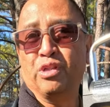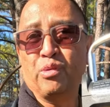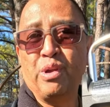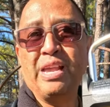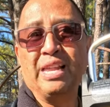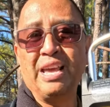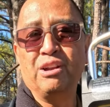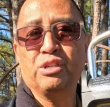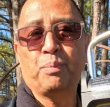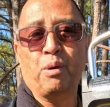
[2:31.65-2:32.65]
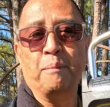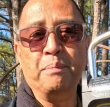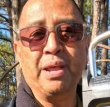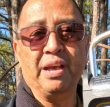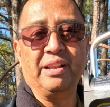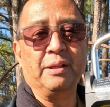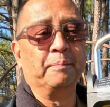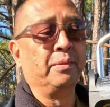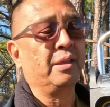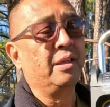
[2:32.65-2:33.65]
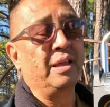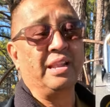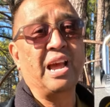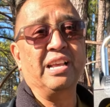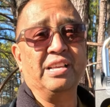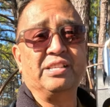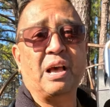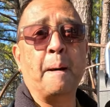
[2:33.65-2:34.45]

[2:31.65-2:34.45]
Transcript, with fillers: 3 liters per minute. That is